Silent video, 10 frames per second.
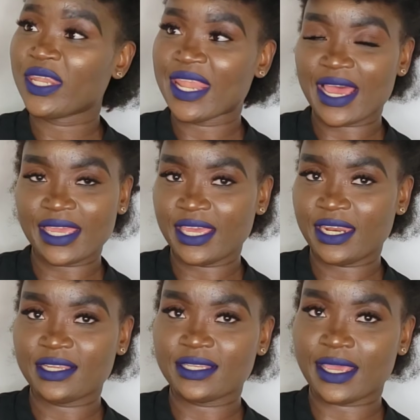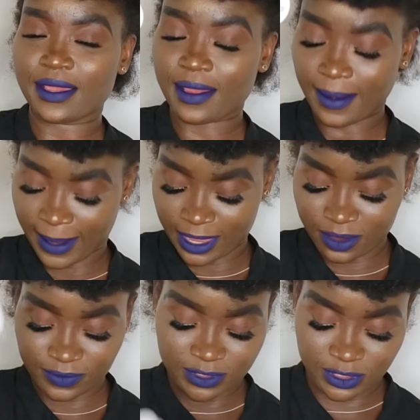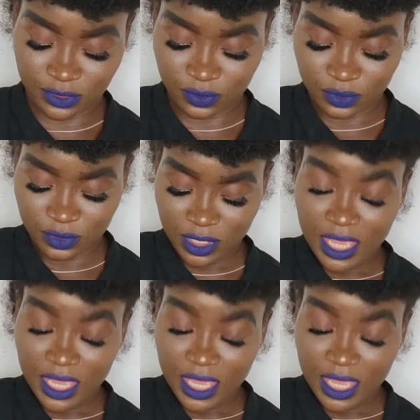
not get in there, I guarantee you.